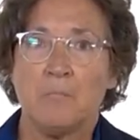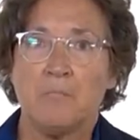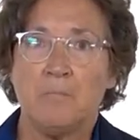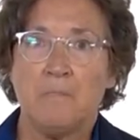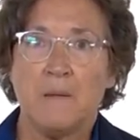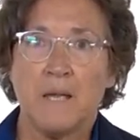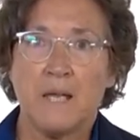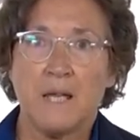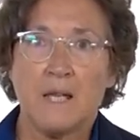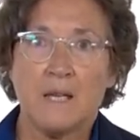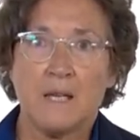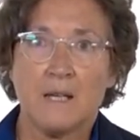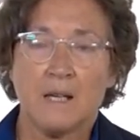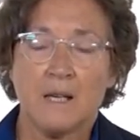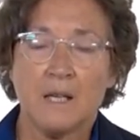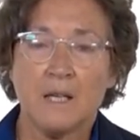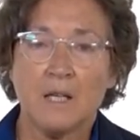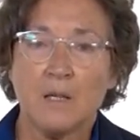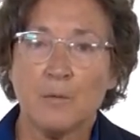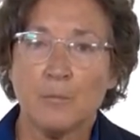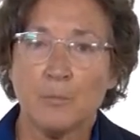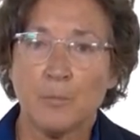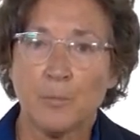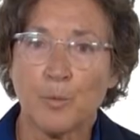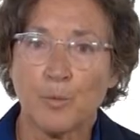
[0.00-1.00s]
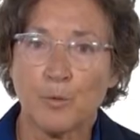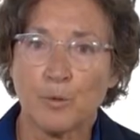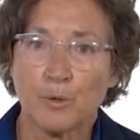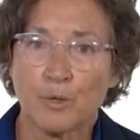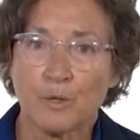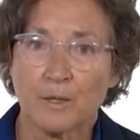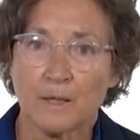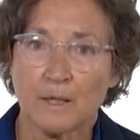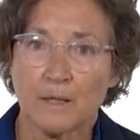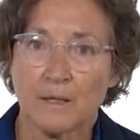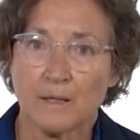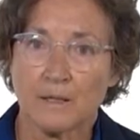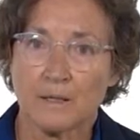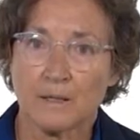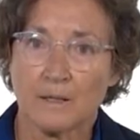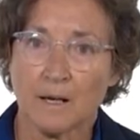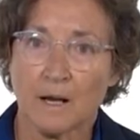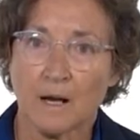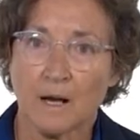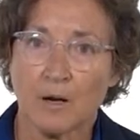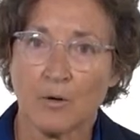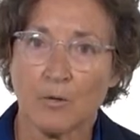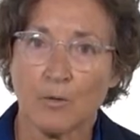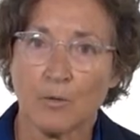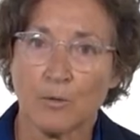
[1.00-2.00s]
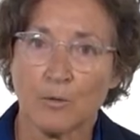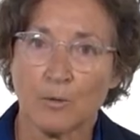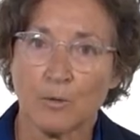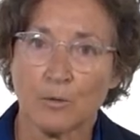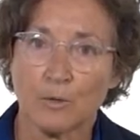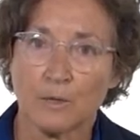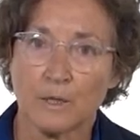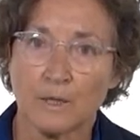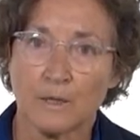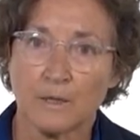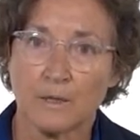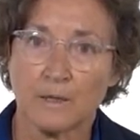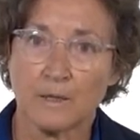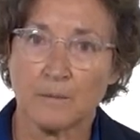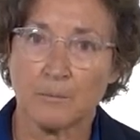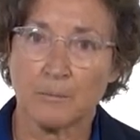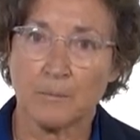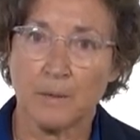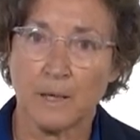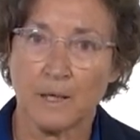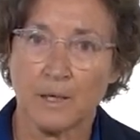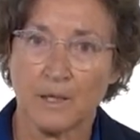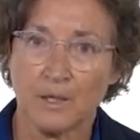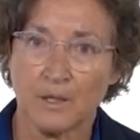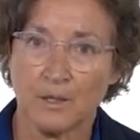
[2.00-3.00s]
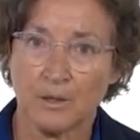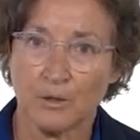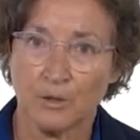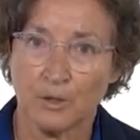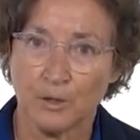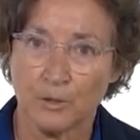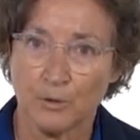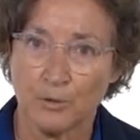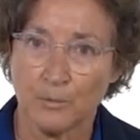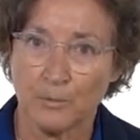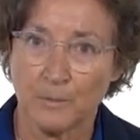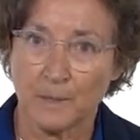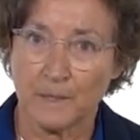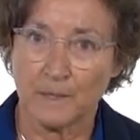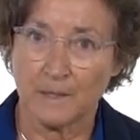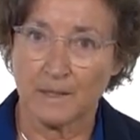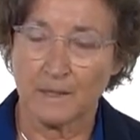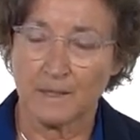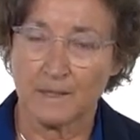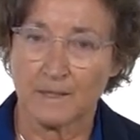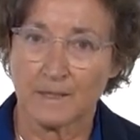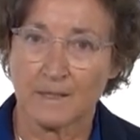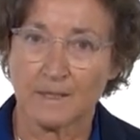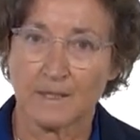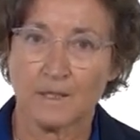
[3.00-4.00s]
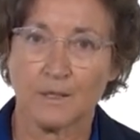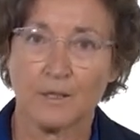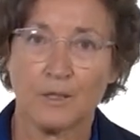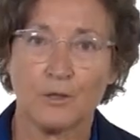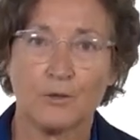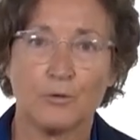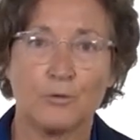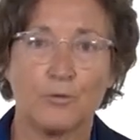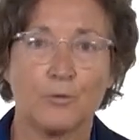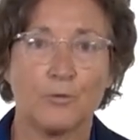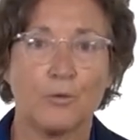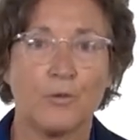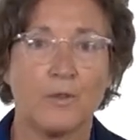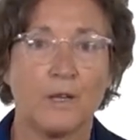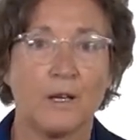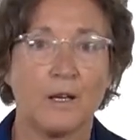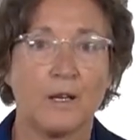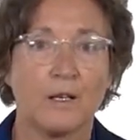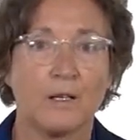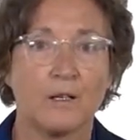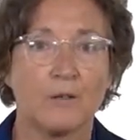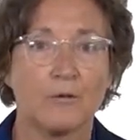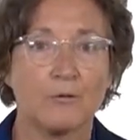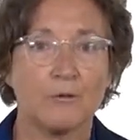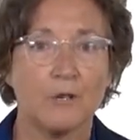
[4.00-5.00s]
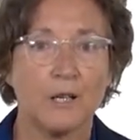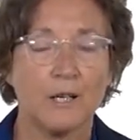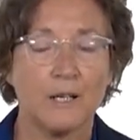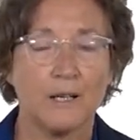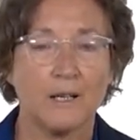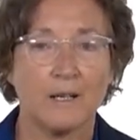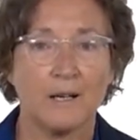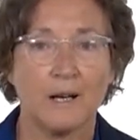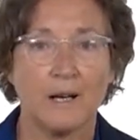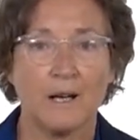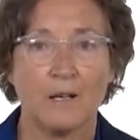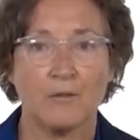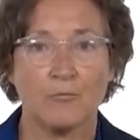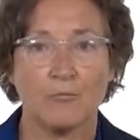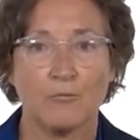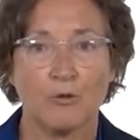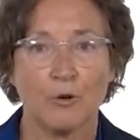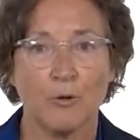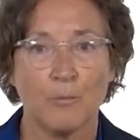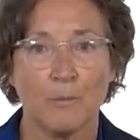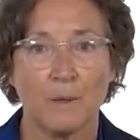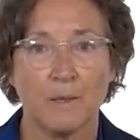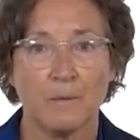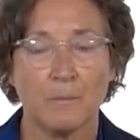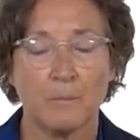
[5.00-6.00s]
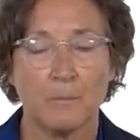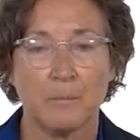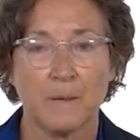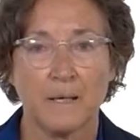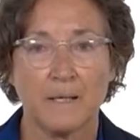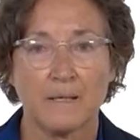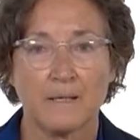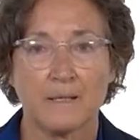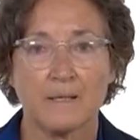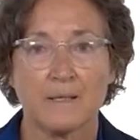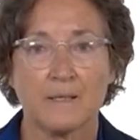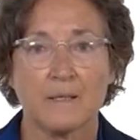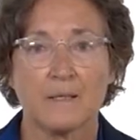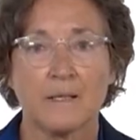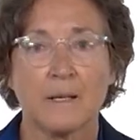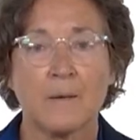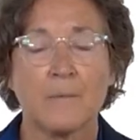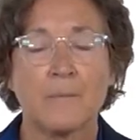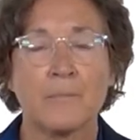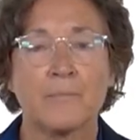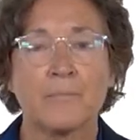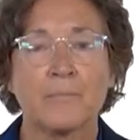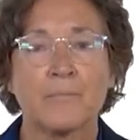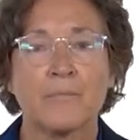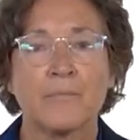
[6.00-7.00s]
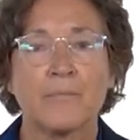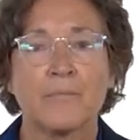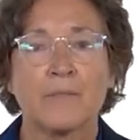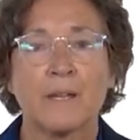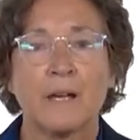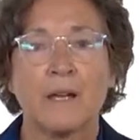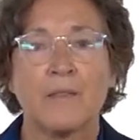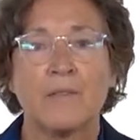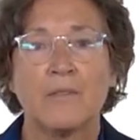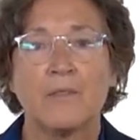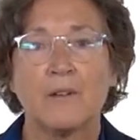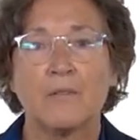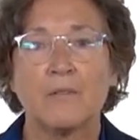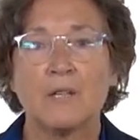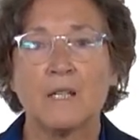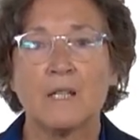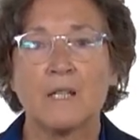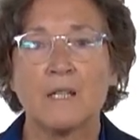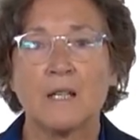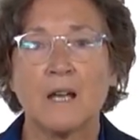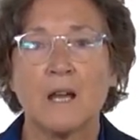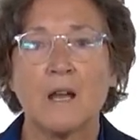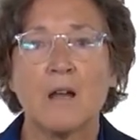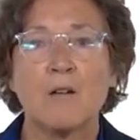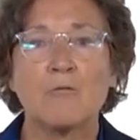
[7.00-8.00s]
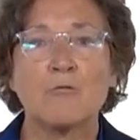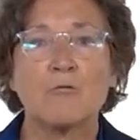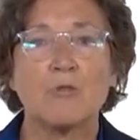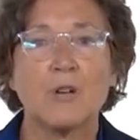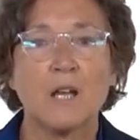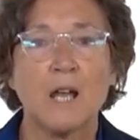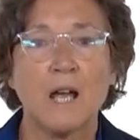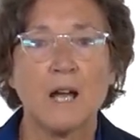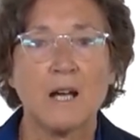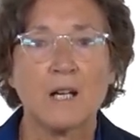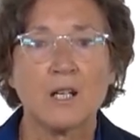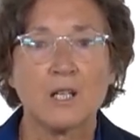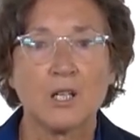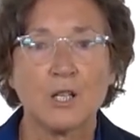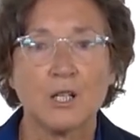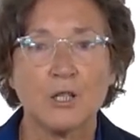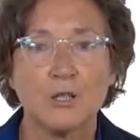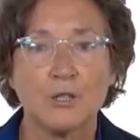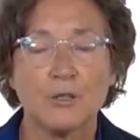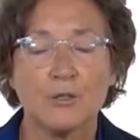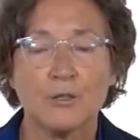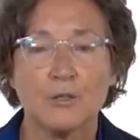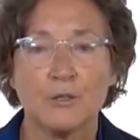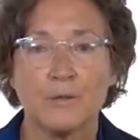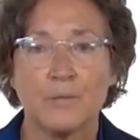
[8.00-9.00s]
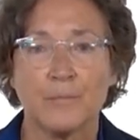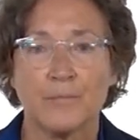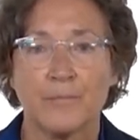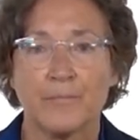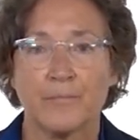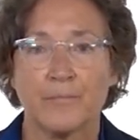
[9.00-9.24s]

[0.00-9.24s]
big importance accorded by humanists to the Greek and Roman past, there is a reaction